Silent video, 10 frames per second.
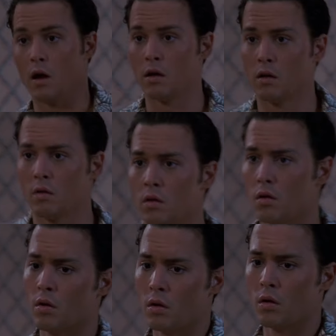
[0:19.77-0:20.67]
You think this is
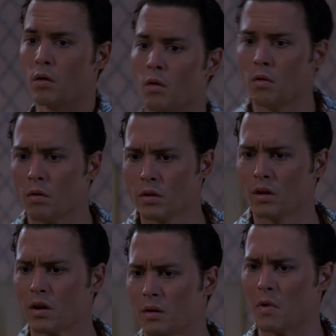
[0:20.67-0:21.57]
funny, huh? What are you
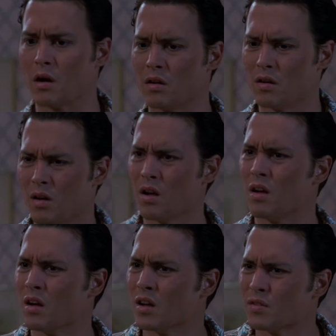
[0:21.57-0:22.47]
talking about?
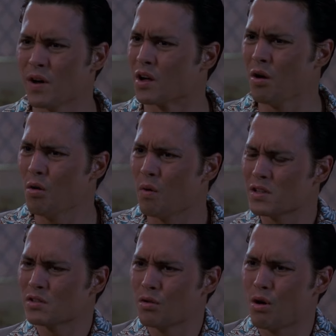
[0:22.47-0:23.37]
It's fucking cold. Why is
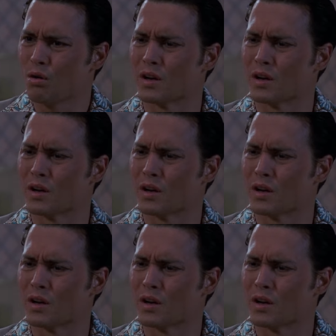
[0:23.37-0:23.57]
it so cold